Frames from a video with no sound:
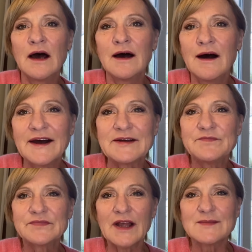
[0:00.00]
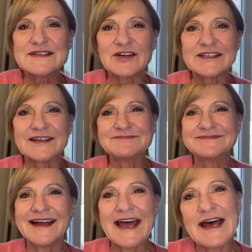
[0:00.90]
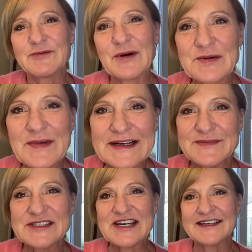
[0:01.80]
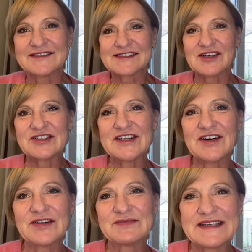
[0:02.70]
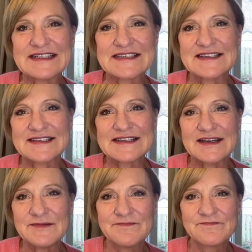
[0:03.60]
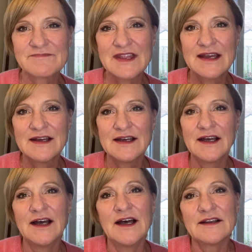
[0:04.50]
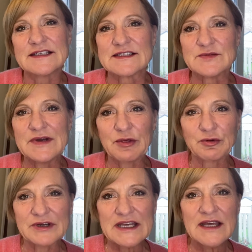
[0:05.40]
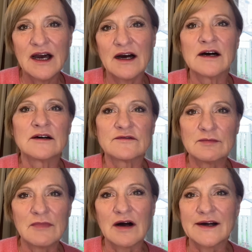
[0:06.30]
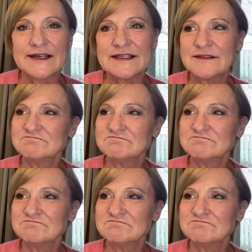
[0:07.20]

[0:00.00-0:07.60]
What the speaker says: Hi, I'm Sonia, and welcome back to my channel, Sonia on Being 60. This is week 3 of my